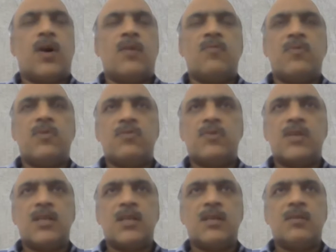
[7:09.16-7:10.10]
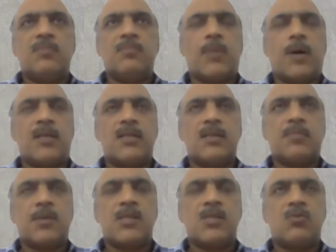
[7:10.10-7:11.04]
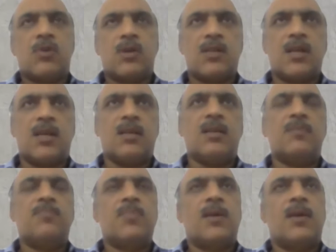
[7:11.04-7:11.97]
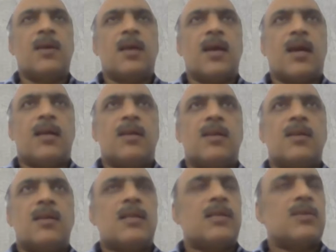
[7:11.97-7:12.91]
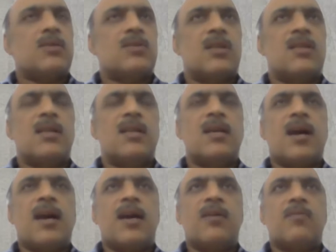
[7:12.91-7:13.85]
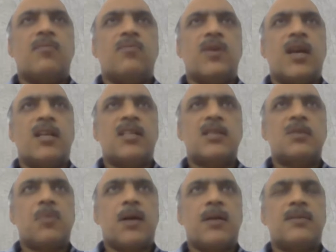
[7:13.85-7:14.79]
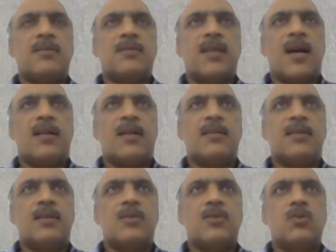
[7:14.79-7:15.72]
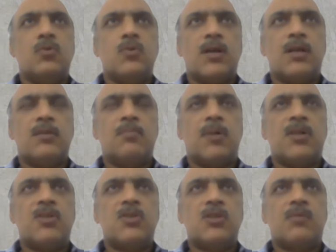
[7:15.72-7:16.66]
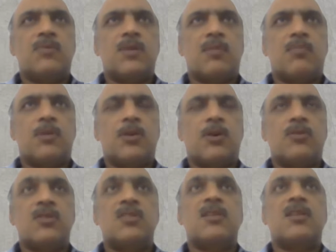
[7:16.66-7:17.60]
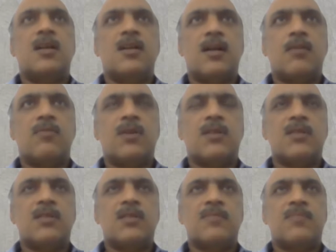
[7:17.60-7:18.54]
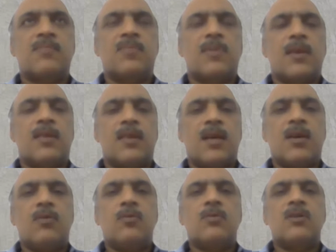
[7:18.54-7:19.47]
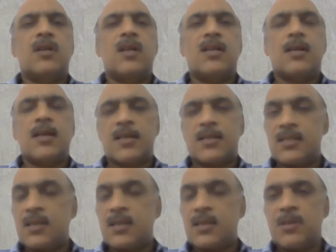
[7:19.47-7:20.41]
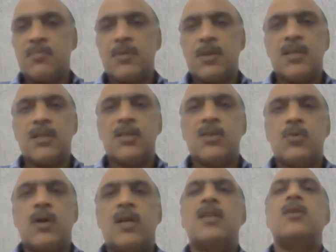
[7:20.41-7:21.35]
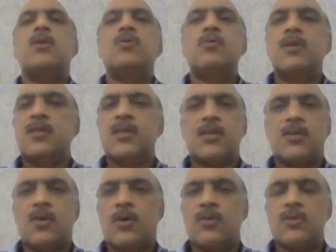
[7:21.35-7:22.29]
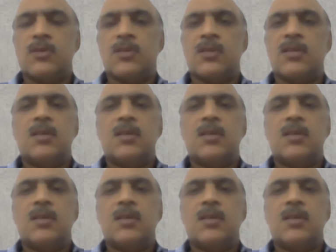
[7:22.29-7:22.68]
150 participants were there. And generally, we expect that the newer bunch of dermatologists, the younger ones, they have greater acceptability to any newer technology.